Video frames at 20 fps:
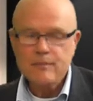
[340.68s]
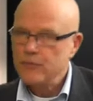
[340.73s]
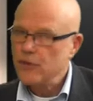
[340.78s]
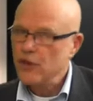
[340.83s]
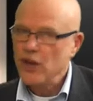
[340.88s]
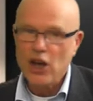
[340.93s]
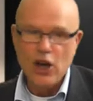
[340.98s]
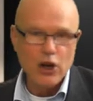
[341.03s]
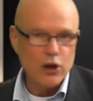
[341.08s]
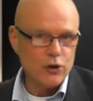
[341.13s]

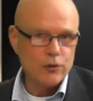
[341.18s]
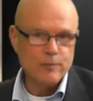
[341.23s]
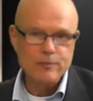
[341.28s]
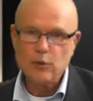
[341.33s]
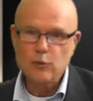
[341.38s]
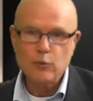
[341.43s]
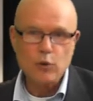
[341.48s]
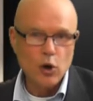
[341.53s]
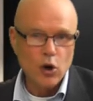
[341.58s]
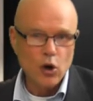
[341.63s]
No,
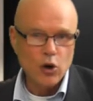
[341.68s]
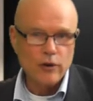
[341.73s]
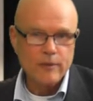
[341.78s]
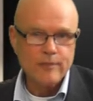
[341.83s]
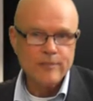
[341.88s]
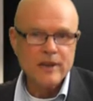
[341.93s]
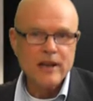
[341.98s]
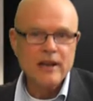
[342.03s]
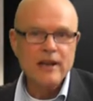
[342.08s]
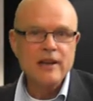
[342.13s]

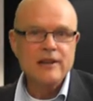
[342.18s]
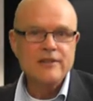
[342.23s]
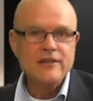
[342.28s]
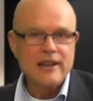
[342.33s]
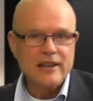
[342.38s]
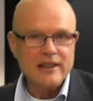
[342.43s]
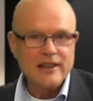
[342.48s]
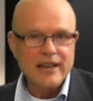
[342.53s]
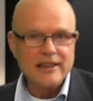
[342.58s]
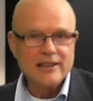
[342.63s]
wrong.
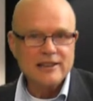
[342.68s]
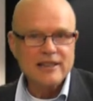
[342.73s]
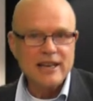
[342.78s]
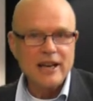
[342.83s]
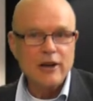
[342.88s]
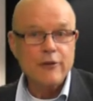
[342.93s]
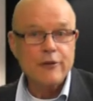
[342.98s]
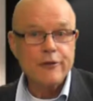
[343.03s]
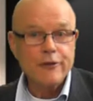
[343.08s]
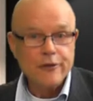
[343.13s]
They lend
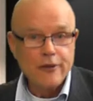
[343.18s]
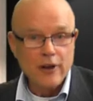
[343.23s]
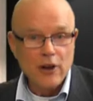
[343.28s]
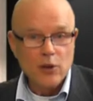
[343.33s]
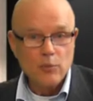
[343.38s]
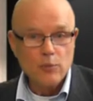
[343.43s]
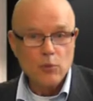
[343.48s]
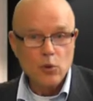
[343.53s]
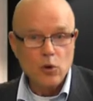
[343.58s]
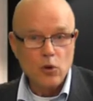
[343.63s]
out
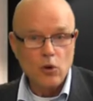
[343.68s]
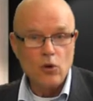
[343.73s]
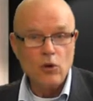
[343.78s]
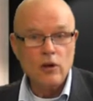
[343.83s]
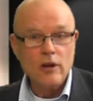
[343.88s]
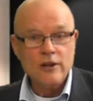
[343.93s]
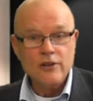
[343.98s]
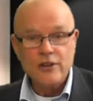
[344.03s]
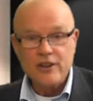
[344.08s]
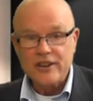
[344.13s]
far more
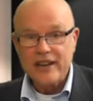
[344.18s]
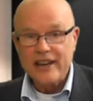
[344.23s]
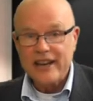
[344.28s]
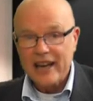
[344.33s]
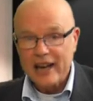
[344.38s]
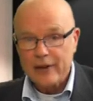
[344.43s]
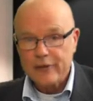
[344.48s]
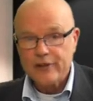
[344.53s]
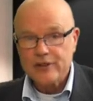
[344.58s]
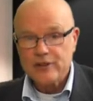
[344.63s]
than they
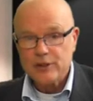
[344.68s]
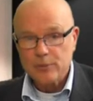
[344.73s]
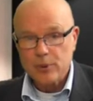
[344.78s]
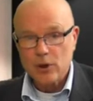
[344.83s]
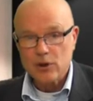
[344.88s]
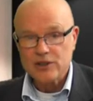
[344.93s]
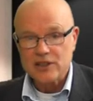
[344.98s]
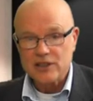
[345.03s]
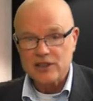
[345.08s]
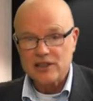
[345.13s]
have in
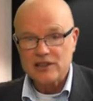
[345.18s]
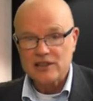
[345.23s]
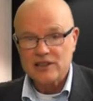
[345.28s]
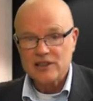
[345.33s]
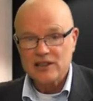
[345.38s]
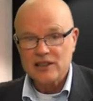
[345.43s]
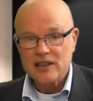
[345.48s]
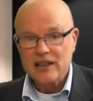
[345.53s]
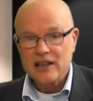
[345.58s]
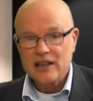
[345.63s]
deposits,